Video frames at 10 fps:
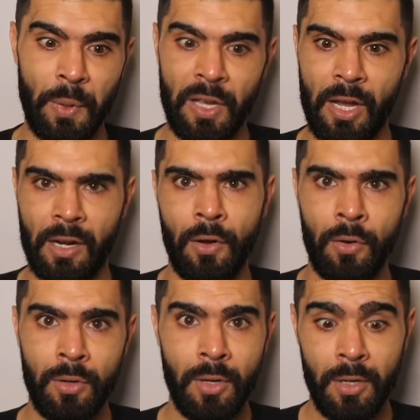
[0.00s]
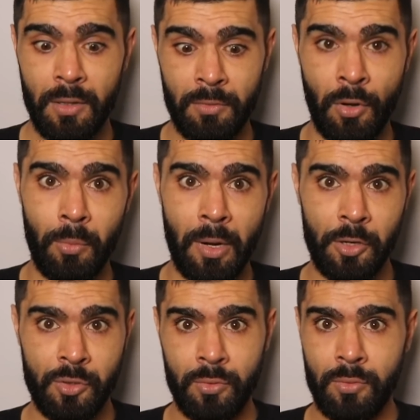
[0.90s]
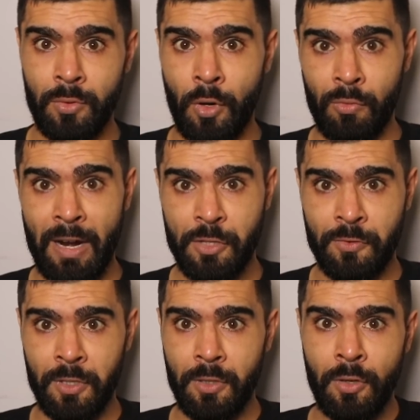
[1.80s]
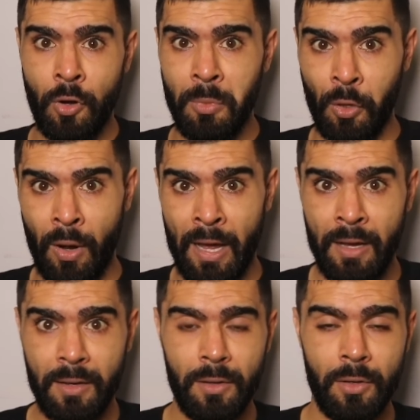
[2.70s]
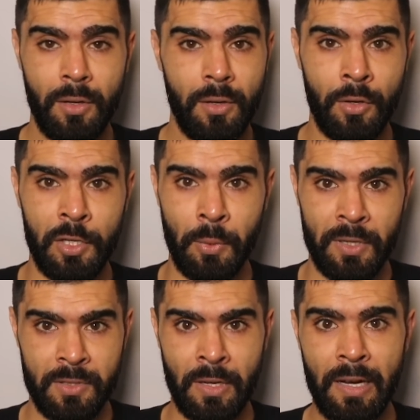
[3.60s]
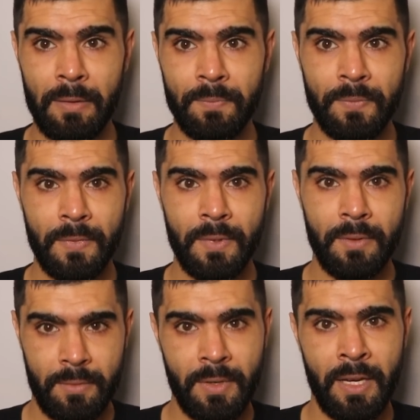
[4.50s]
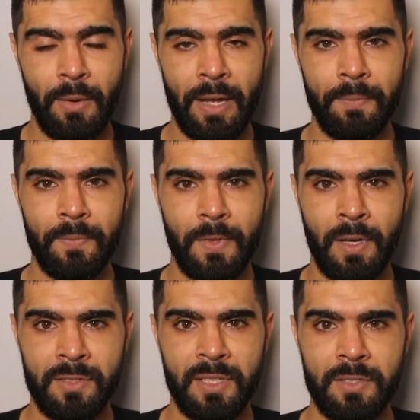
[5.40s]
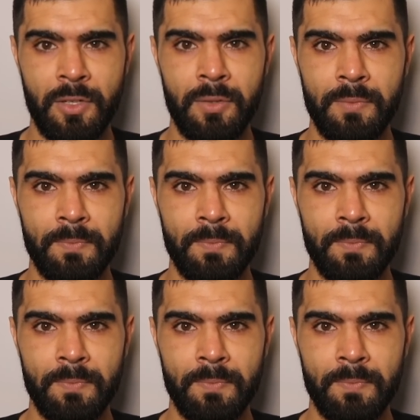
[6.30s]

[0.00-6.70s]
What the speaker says: we kind of know no Martial, no Rashford, no Maguire. Who do you want to start? Anyway, I'll see you soon.